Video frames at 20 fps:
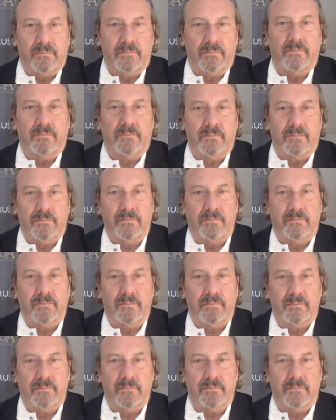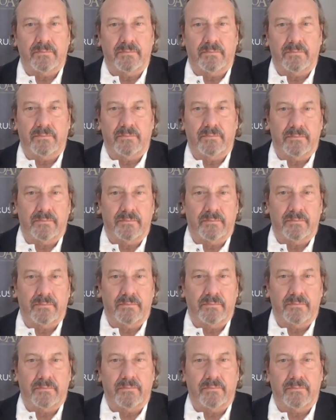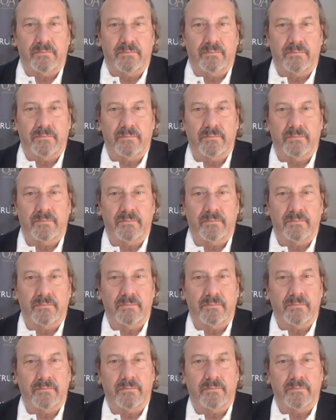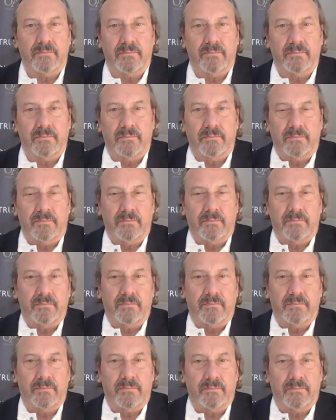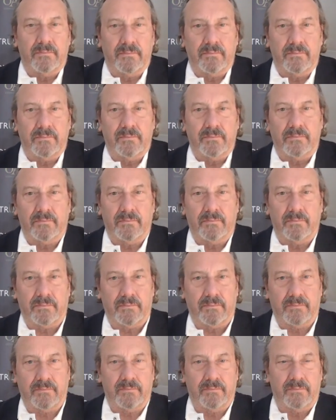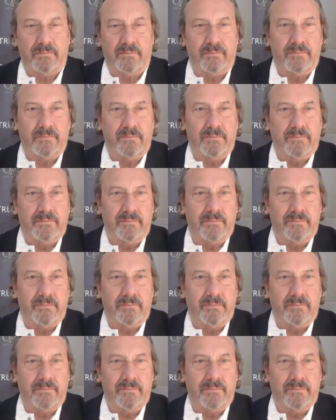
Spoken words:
This person isn't speaking.